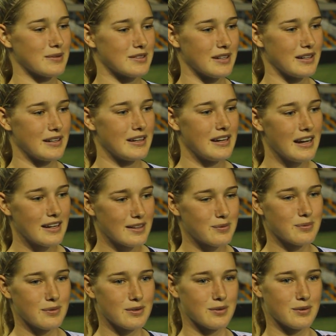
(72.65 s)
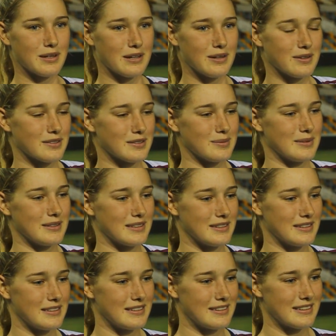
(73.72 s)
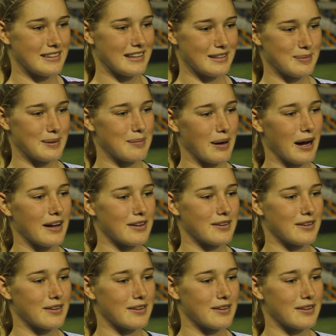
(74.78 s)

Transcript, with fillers: so it's, it was really awesome and a good thing to be a part